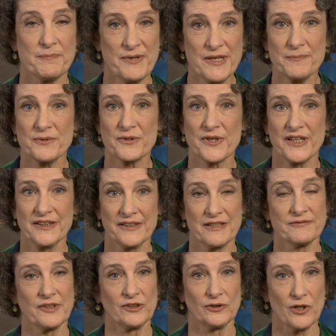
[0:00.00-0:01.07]
People can
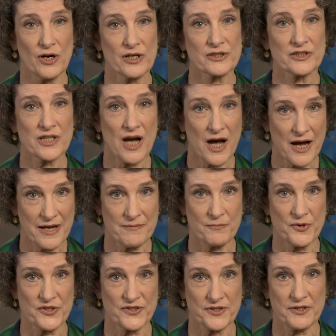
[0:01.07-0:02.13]
live a long
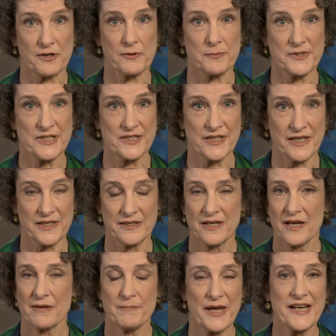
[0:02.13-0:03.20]
time with C O P D,
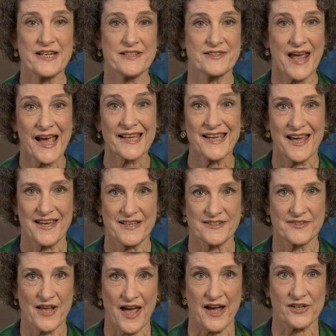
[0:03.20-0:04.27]
many
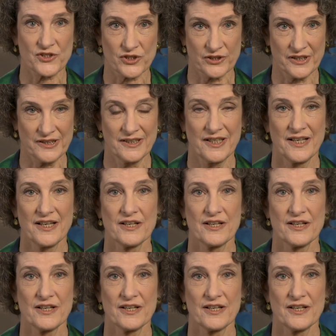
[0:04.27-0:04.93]
decades actually,